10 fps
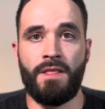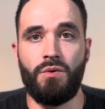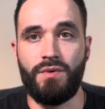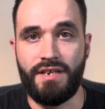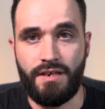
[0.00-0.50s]

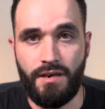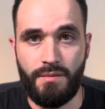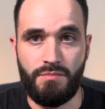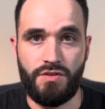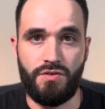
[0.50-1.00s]
when it
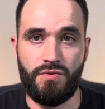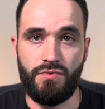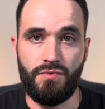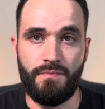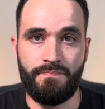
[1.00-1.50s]
comes
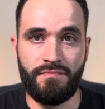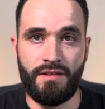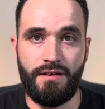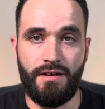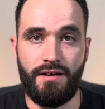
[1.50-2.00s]
to
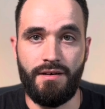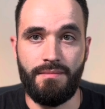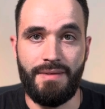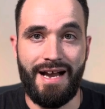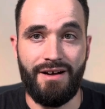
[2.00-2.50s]

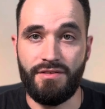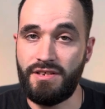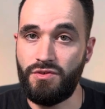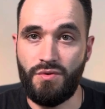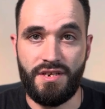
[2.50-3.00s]
how
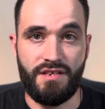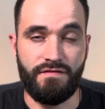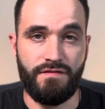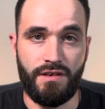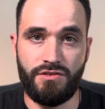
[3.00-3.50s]
the anointing
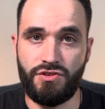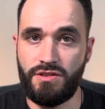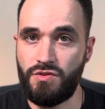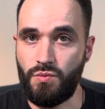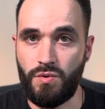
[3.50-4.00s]

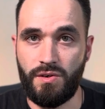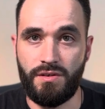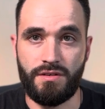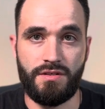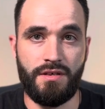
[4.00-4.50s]
functions,
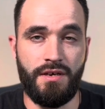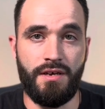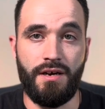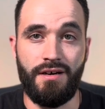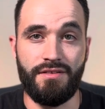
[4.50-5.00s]
works.
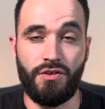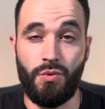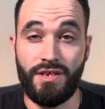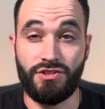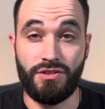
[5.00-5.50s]
The
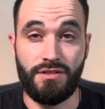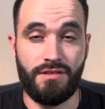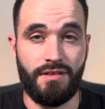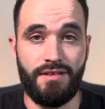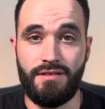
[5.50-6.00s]

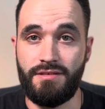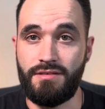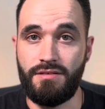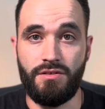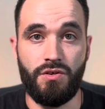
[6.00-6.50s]
question
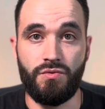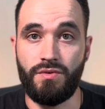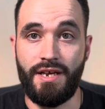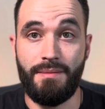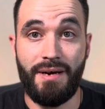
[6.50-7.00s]
is, you know,
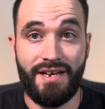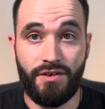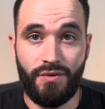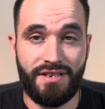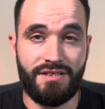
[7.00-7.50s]
am I
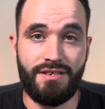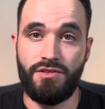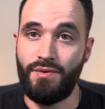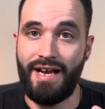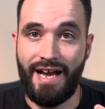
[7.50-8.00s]
anointed?
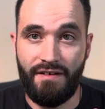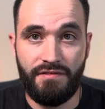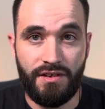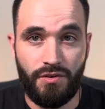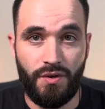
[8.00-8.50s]
Do I have
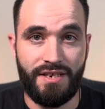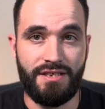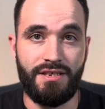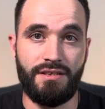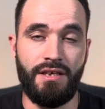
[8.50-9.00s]
the
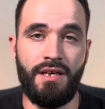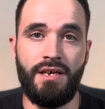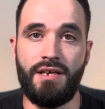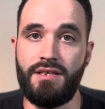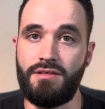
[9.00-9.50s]
anointing?
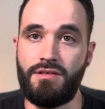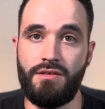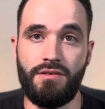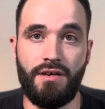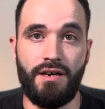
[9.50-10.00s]
And
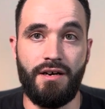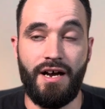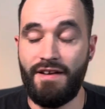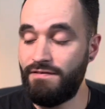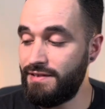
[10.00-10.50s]
so
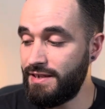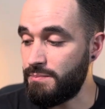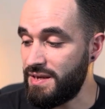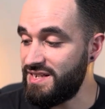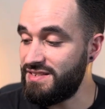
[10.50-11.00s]
I feel
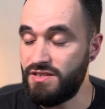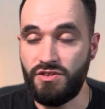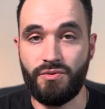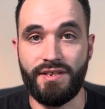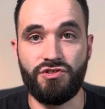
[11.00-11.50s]
like Benny did a
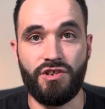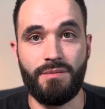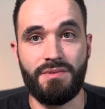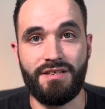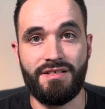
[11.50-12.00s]
great
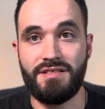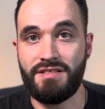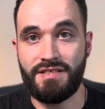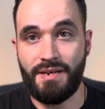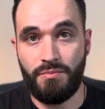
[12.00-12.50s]
job, because he
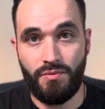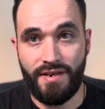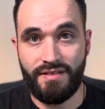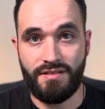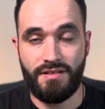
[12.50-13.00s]

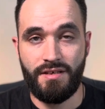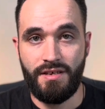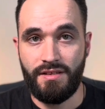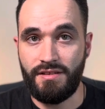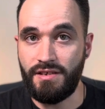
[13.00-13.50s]
separates
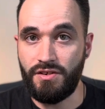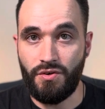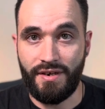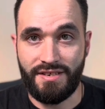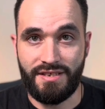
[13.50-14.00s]
the
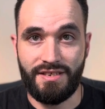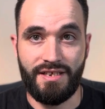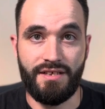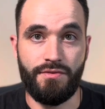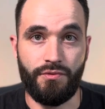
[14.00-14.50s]
anointing
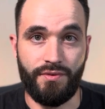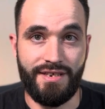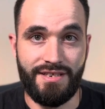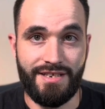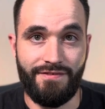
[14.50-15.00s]
in
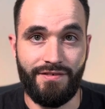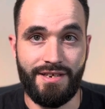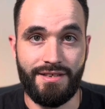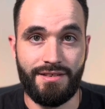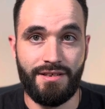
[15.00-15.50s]
three
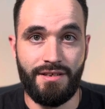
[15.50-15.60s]
different